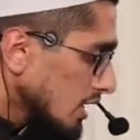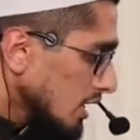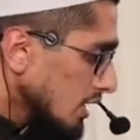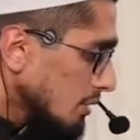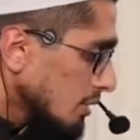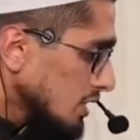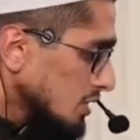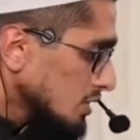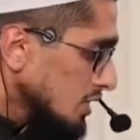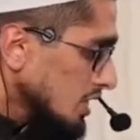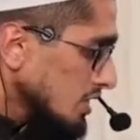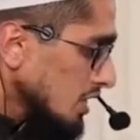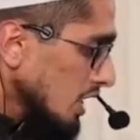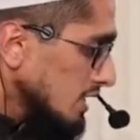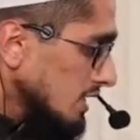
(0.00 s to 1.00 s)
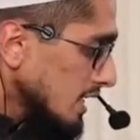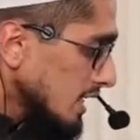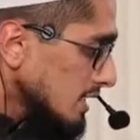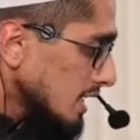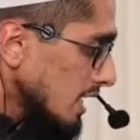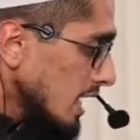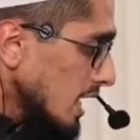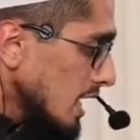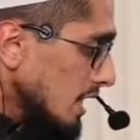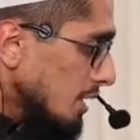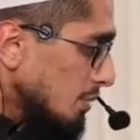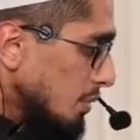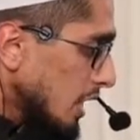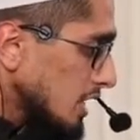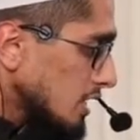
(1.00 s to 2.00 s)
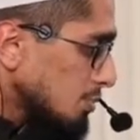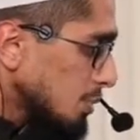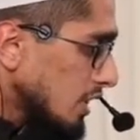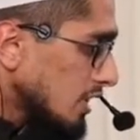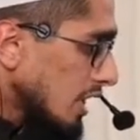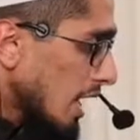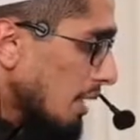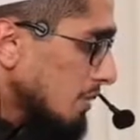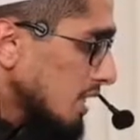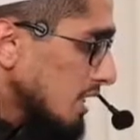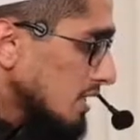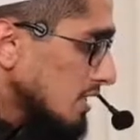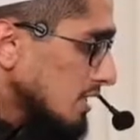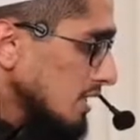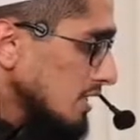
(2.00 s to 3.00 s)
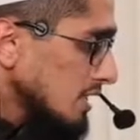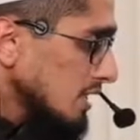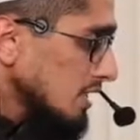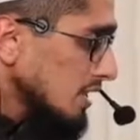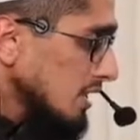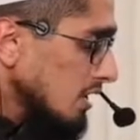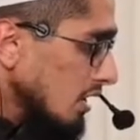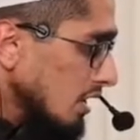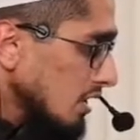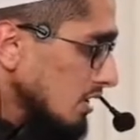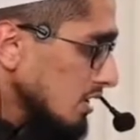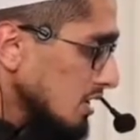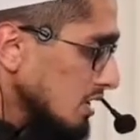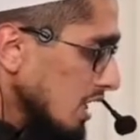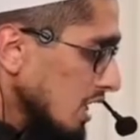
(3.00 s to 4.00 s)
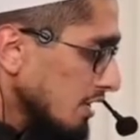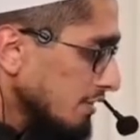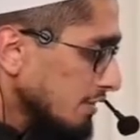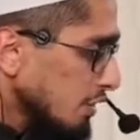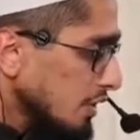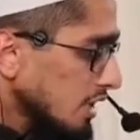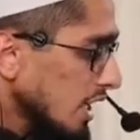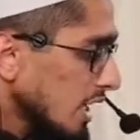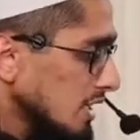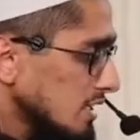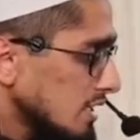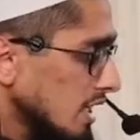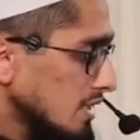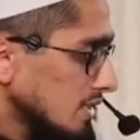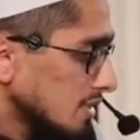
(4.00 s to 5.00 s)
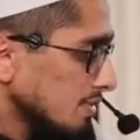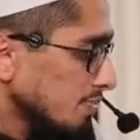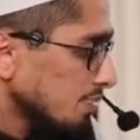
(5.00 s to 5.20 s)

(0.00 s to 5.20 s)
screenshot, it says the price per gram is $63.49.